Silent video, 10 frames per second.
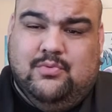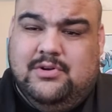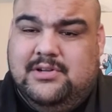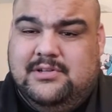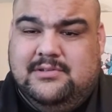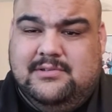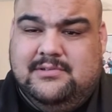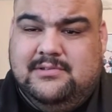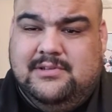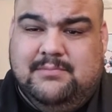want to,
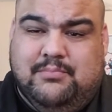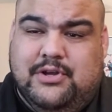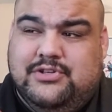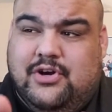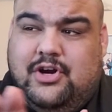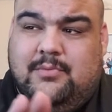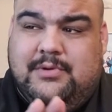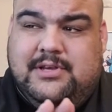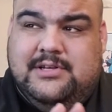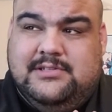it breaks your heart
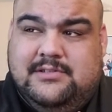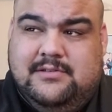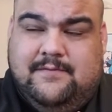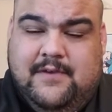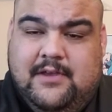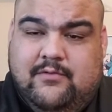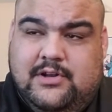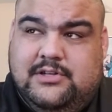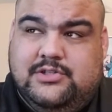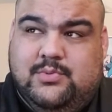because Faye
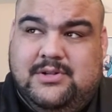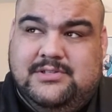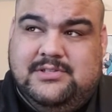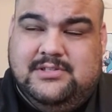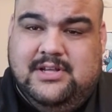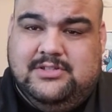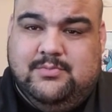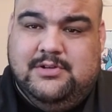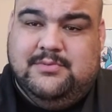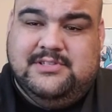really just wants not to
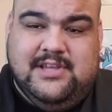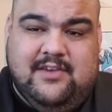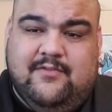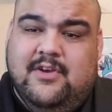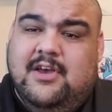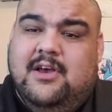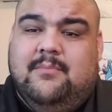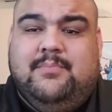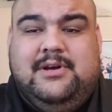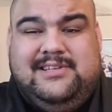be safe
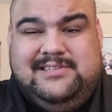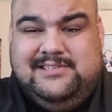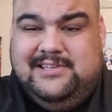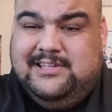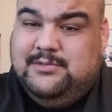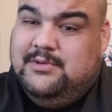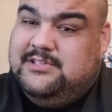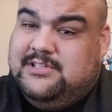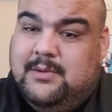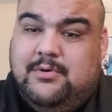but to is
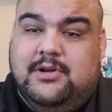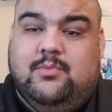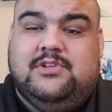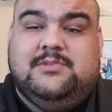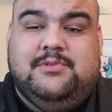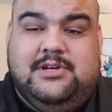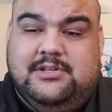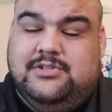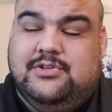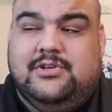stubborn and wants to be a
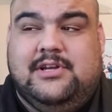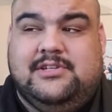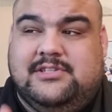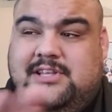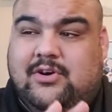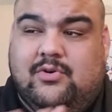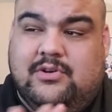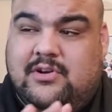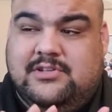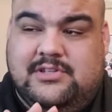hunter, and just that whole
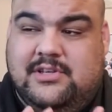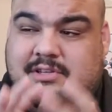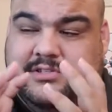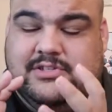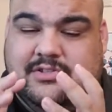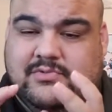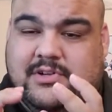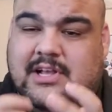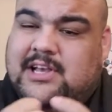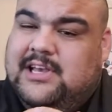interaction thing is just
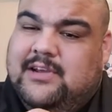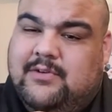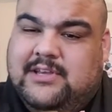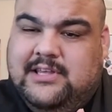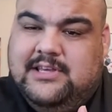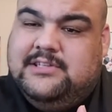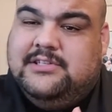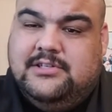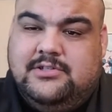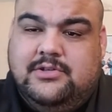it really can get
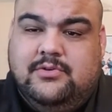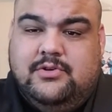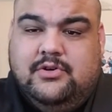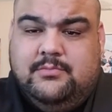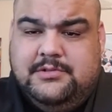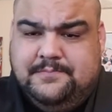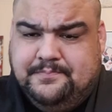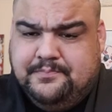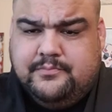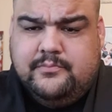to you too. You know what I mean?
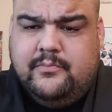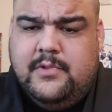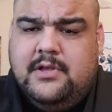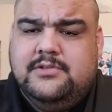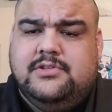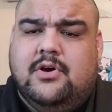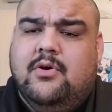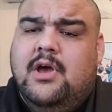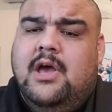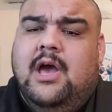
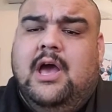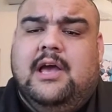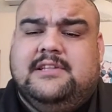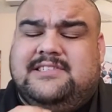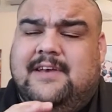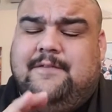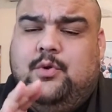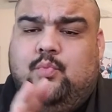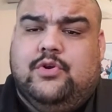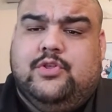So it's definitely
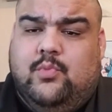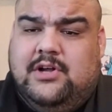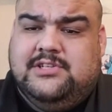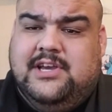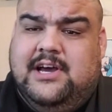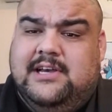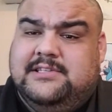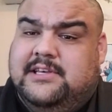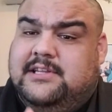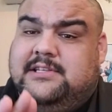worth the watch, guys.
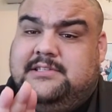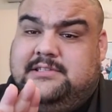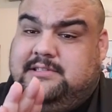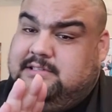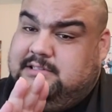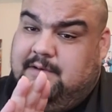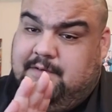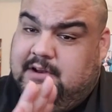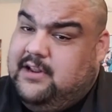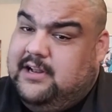It is
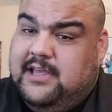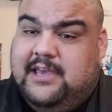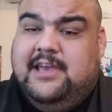definitely not like